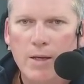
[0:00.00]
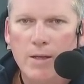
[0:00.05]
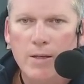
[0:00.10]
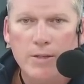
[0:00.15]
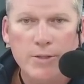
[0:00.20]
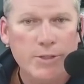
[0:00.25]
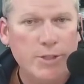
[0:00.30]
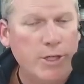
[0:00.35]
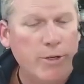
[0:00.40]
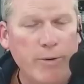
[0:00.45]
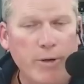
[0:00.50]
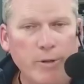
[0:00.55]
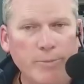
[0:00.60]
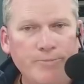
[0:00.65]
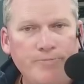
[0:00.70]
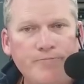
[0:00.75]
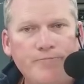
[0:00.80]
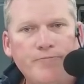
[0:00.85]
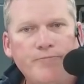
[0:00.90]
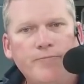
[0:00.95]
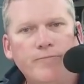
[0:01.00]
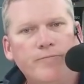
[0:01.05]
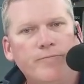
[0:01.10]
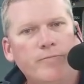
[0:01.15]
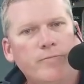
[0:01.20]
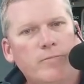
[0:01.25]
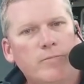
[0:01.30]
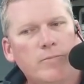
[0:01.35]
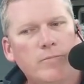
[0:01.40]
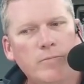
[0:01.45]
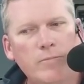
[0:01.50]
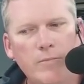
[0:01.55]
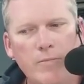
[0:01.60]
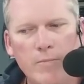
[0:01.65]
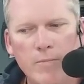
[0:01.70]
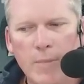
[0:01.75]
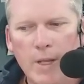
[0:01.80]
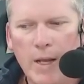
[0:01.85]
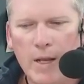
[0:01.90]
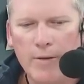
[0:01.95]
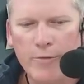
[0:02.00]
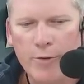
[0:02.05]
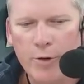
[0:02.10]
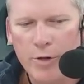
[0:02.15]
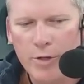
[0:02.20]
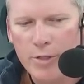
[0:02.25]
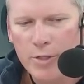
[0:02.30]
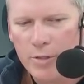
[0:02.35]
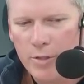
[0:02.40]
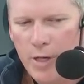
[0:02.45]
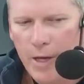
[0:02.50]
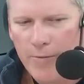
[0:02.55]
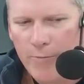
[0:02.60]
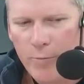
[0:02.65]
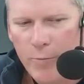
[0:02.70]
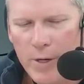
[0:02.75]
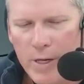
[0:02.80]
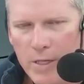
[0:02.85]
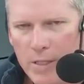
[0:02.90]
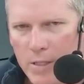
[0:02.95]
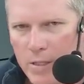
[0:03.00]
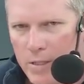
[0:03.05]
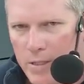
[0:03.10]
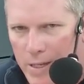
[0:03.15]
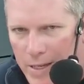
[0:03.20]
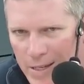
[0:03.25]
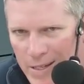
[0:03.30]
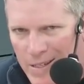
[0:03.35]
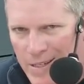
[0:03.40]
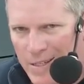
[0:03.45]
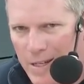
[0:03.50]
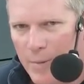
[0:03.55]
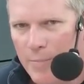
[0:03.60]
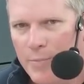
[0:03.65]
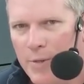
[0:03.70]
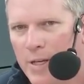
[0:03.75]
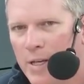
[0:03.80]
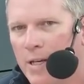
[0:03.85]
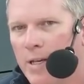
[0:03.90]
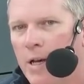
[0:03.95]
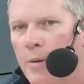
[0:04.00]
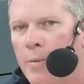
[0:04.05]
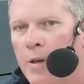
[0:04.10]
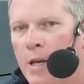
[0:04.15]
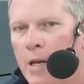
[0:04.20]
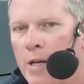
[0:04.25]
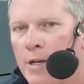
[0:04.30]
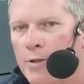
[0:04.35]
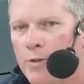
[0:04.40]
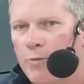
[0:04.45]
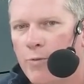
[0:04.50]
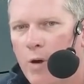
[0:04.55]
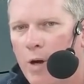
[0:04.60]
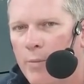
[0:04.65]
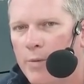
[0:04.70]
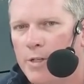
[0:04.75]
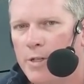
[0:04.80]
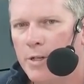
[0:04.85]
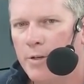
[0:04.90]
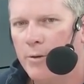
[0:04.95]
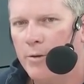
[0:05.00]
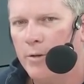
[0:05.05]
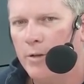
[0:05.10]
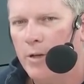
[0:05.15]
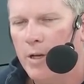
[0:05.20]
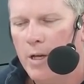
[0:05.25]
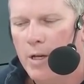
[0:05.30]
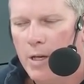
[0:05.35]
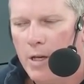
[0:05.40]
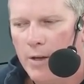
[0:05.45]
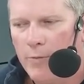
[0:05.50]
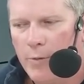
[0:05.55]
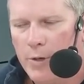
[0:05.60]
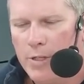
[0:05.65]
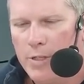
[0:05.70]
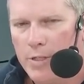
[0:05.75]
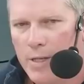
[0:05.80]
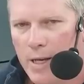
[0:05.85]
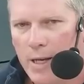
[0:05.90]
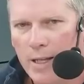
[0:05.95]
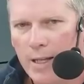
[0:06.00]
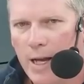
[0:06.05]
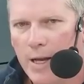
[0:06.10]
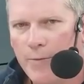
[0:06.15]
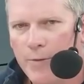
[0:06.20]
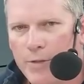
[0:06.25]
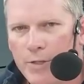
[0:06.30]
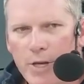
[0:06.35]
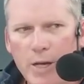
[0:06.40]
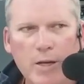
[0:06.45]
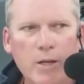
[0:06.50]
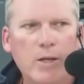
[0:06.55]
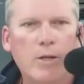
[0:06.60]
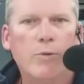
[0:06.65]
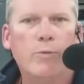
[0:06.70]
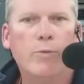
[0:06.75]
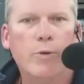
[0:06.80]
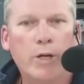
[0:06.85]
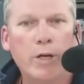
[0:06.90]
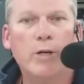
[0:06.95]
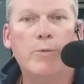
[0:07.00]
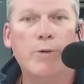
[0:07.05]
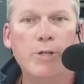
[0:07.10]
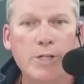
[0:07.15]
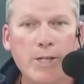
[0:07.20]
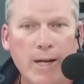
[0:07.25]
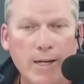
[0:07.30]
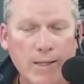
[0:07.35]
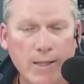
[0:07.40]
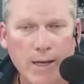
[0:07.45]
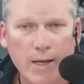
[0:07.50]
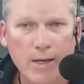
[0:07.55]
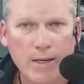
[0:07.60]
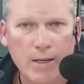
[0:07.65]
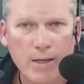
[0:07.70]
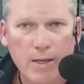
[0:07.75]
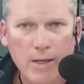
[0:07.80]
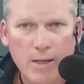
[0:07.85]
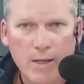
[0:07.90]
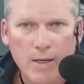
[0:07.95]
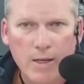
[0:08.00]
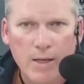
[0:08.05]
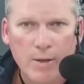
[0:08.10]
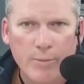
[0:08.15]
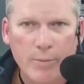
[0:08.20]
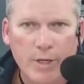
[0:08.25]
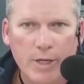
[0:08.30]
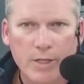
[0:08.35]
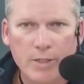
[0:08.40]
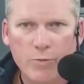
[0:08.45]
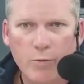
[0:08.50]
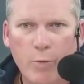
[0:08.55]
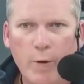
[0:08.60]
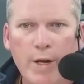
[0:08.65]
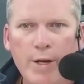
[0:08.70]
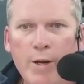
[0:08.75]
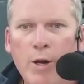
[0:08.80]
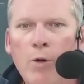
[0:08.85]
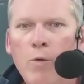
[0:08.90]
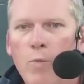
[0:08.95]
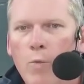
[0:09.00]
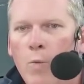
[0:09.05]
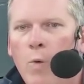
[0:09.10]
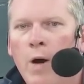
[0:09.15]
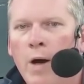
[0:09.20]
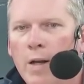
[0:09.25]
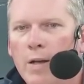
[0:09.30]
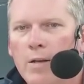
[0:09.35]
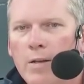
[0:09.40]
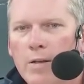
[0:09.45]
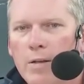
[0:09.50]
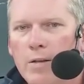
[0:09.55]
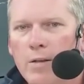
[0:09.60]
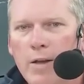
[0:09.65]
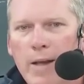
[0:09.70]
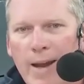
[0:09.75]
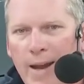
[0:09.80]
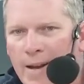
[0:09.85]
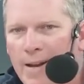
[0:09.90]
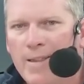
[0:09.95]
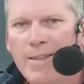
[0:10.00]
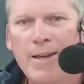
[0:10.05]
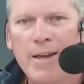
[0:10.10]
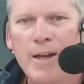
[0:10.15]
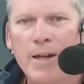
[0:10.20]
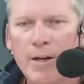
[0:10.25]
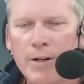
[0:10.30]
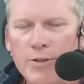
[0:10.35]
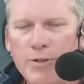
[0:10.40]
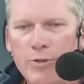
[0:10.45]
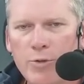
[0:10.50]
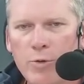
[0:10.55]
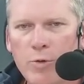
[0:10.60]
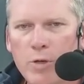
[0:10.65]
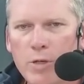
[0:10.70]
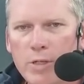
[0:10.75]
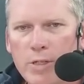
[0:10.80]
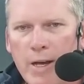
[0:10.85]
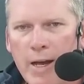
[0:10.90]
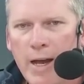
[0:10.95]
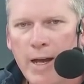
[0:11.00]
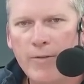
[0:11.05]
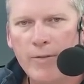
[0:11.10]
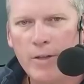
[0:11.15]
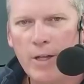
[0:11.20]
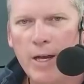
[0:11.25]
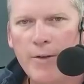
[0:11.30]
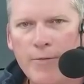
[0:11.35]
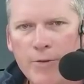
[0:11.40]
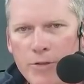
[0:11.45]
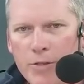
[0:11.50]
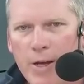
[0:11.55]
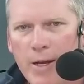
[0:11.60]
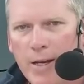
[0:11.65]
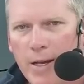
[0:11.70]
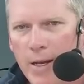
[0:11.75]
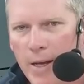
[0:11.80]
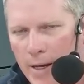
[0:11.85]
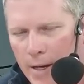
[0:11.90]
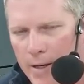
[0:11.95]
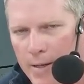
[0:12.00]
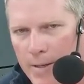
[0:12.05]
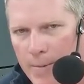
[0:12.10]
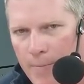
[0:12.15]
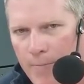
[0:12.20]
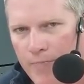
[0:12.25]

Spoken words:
0. And of course, if we see something coming in as a raw material, if we see glyphosate, we're going to reject that because we don't want anything in our store to have glyphosate in it.